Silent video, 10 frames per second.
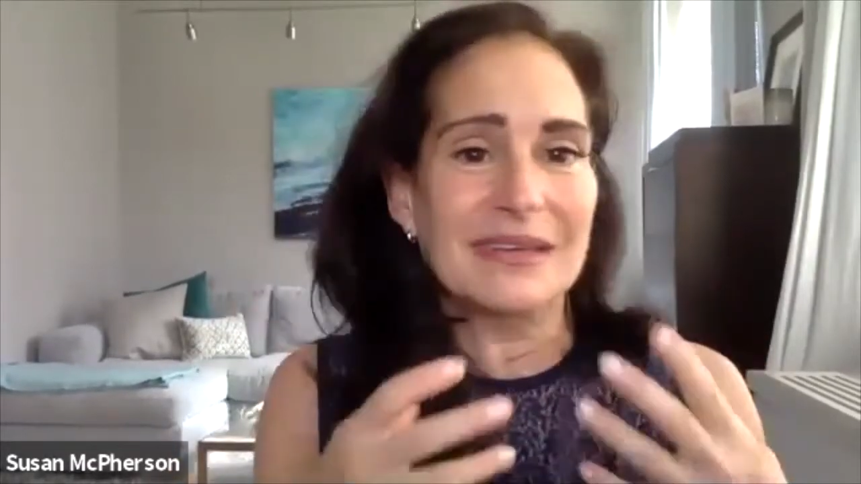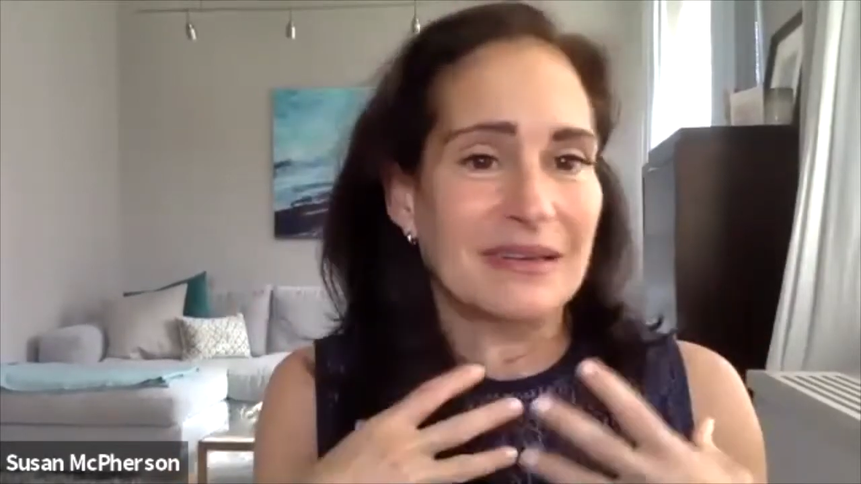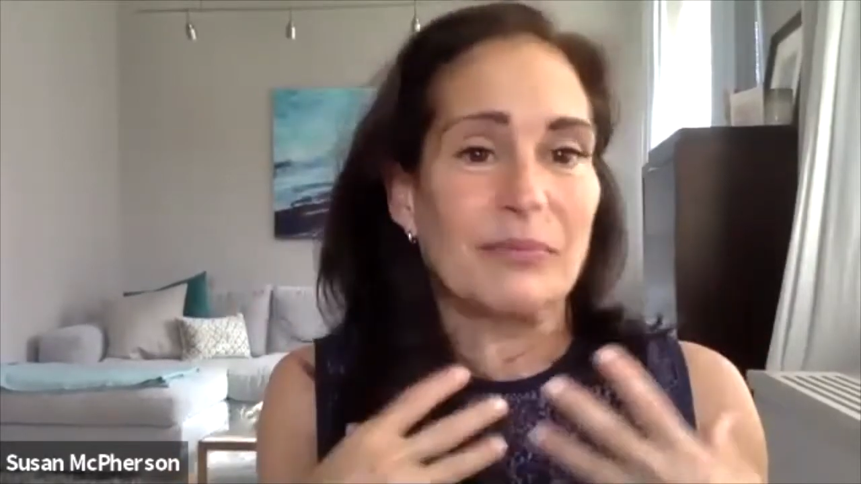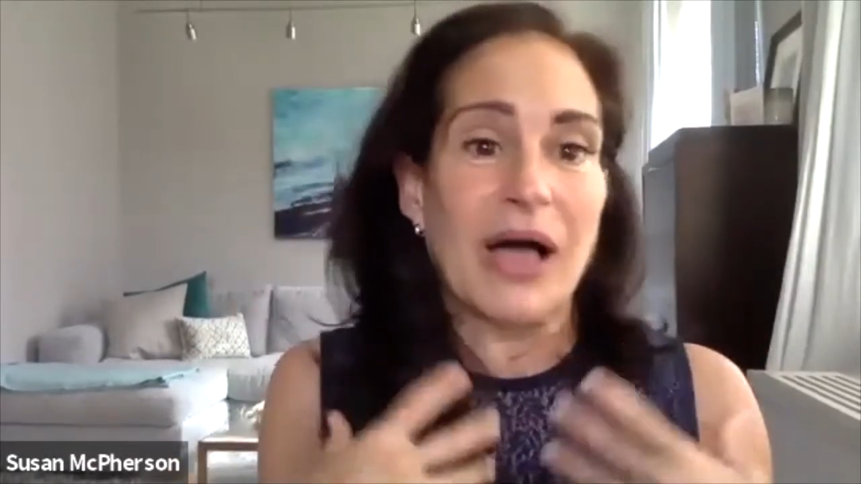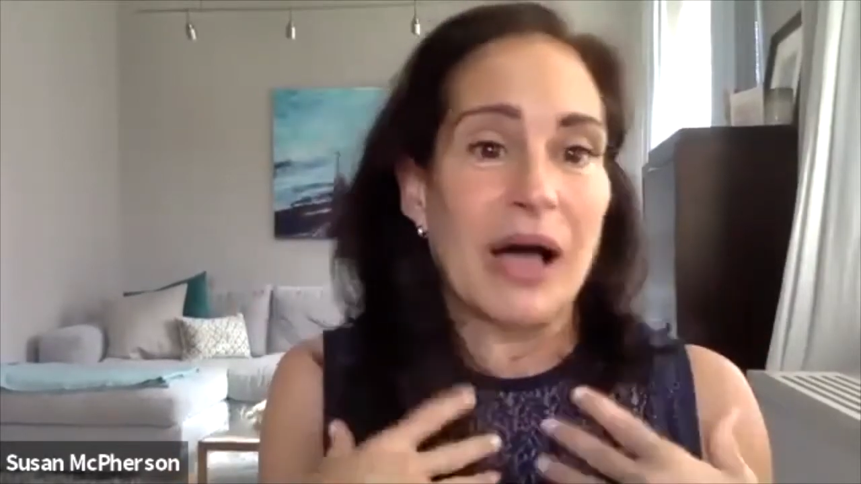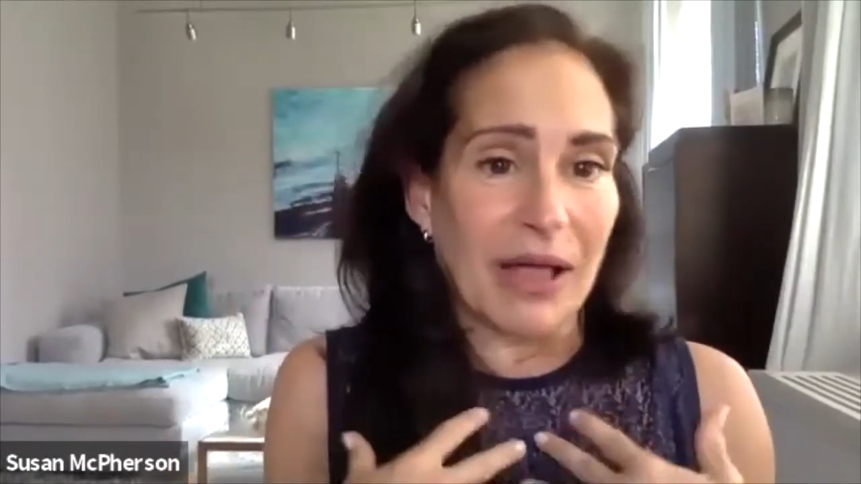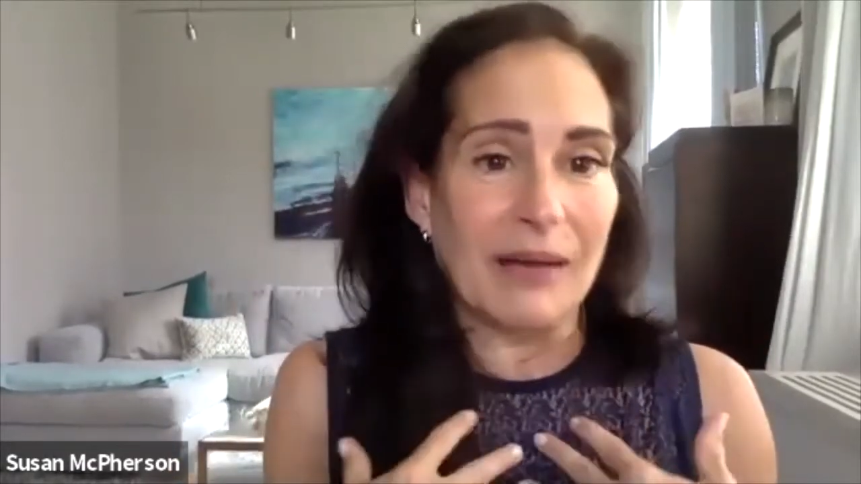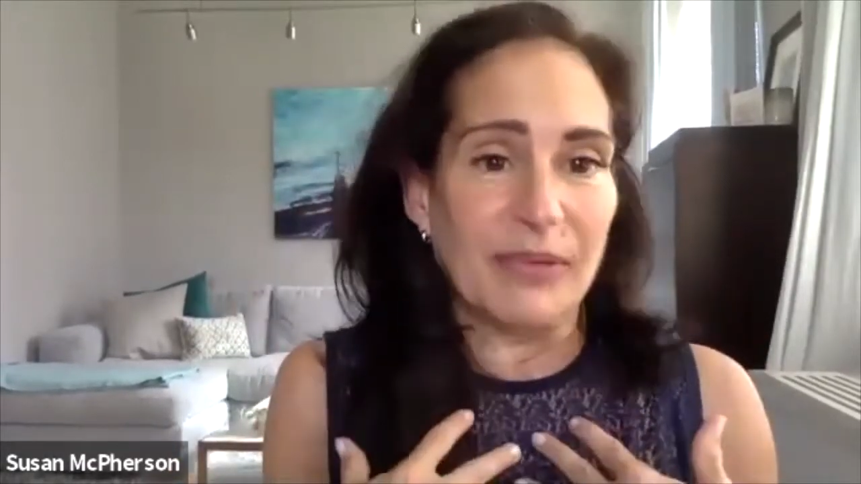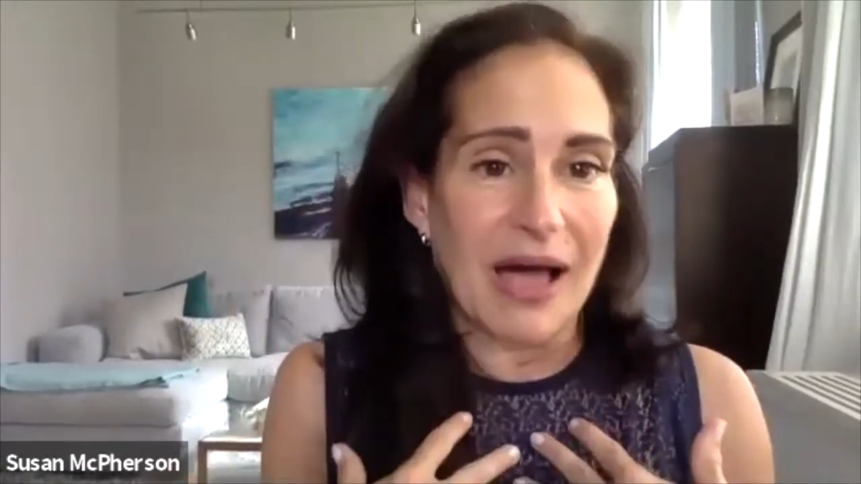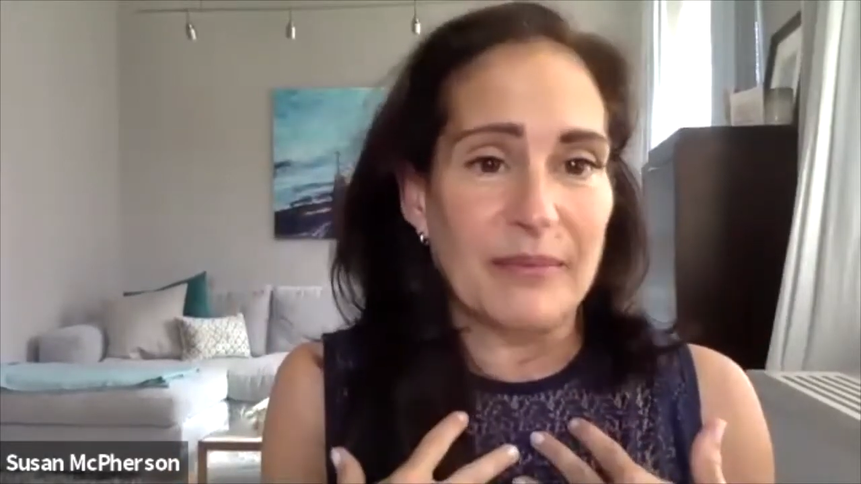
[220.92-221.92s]
blah, blah,
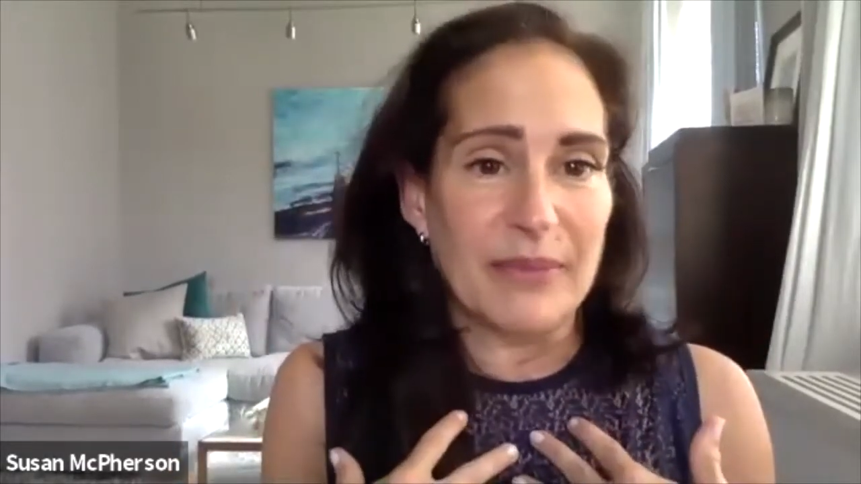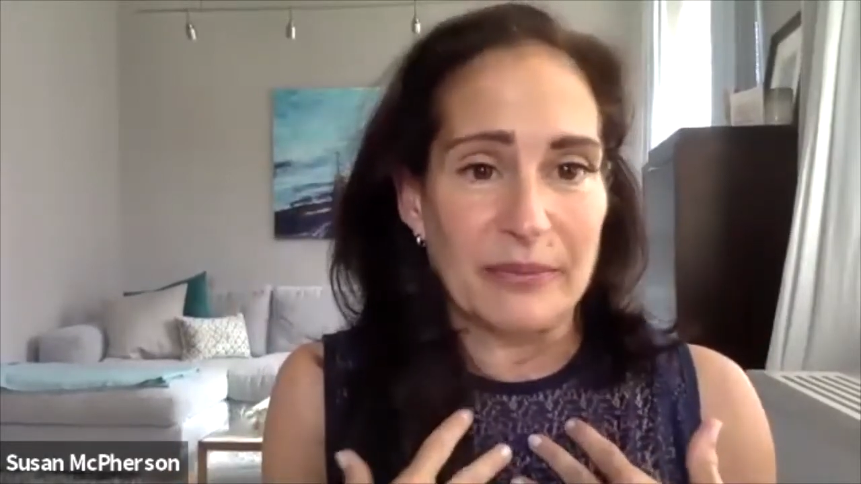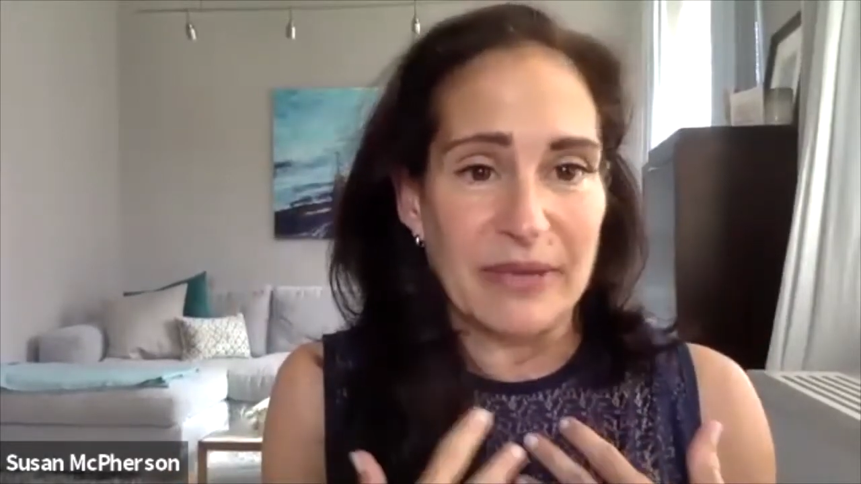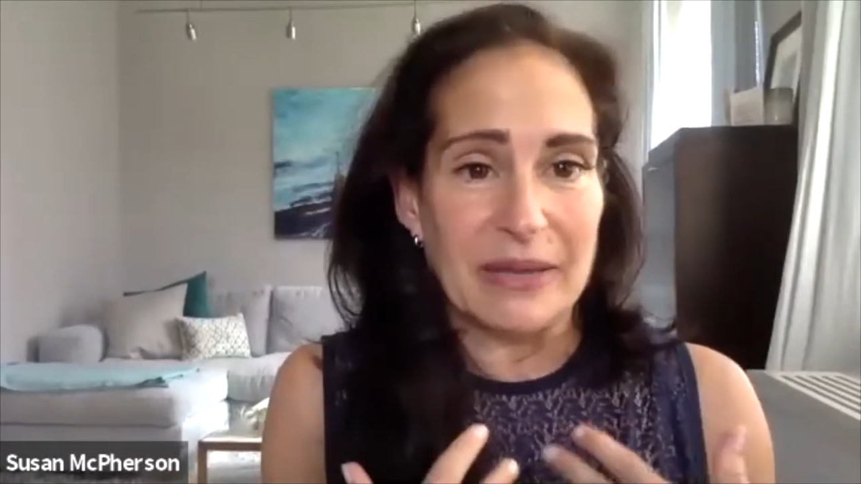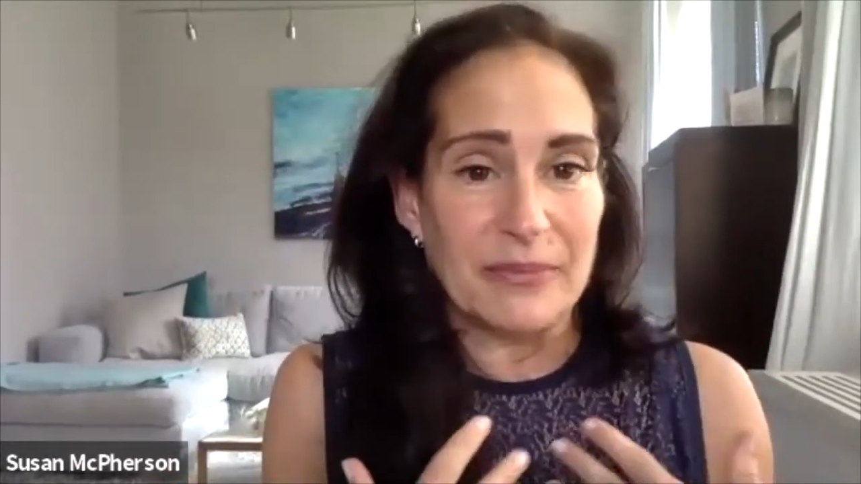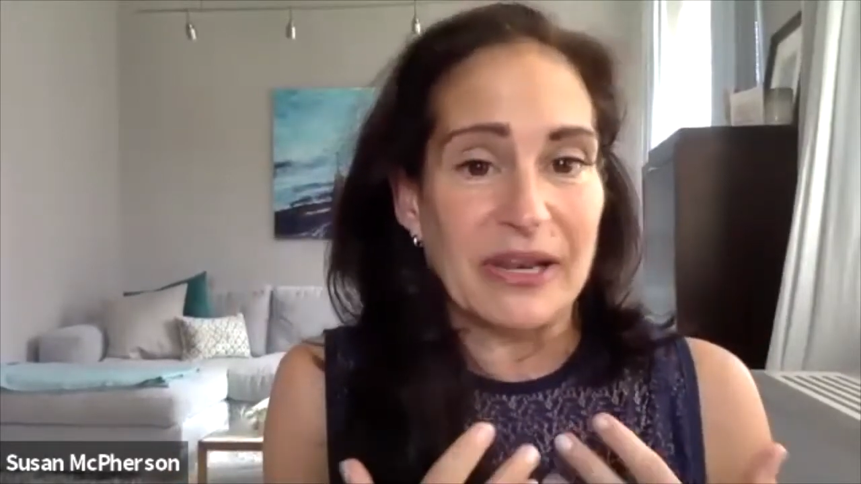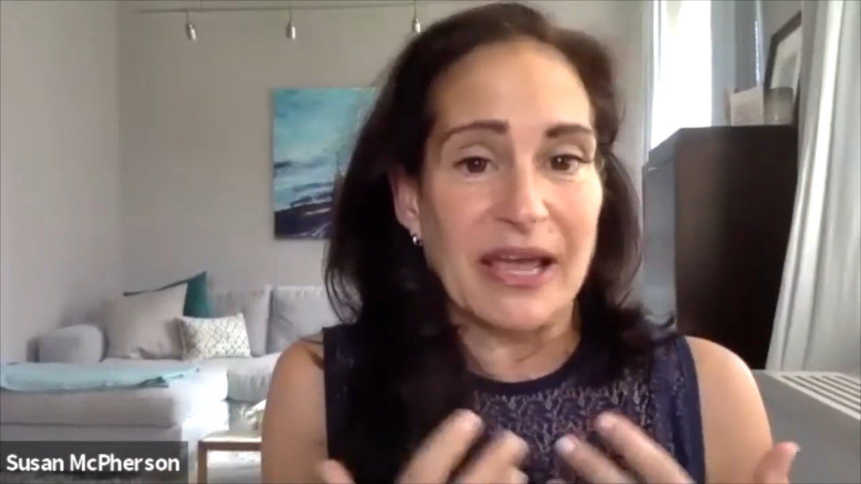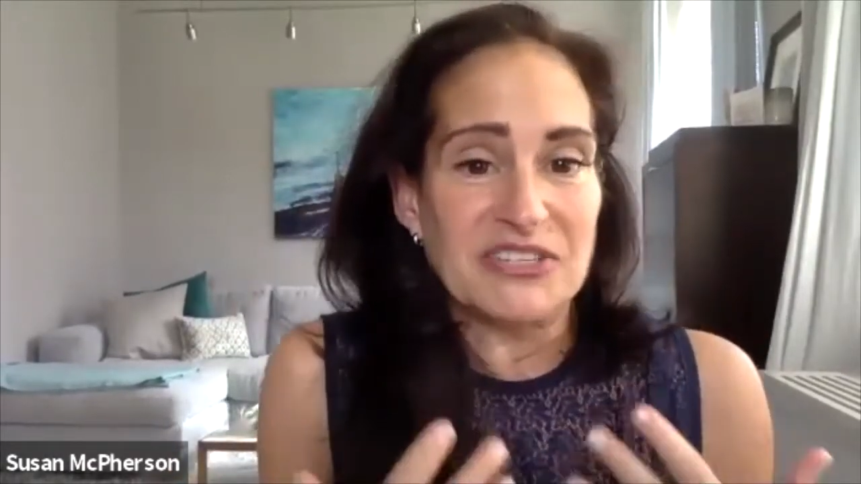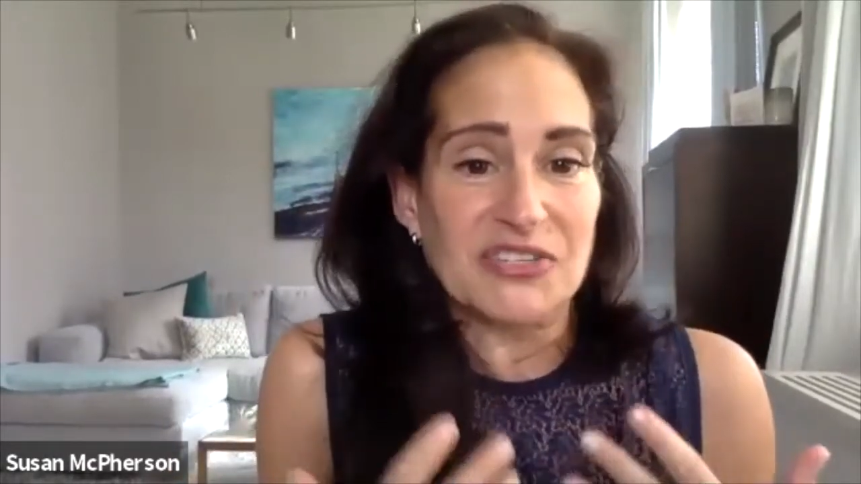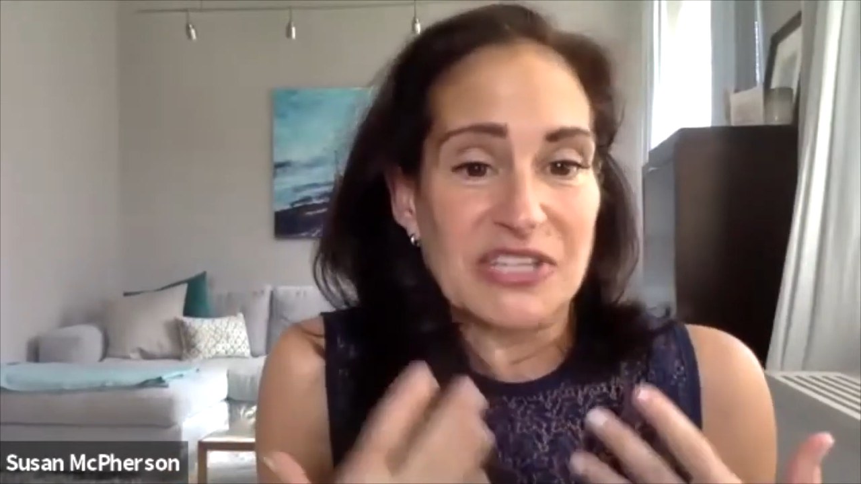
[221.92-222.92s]
blah about me, but I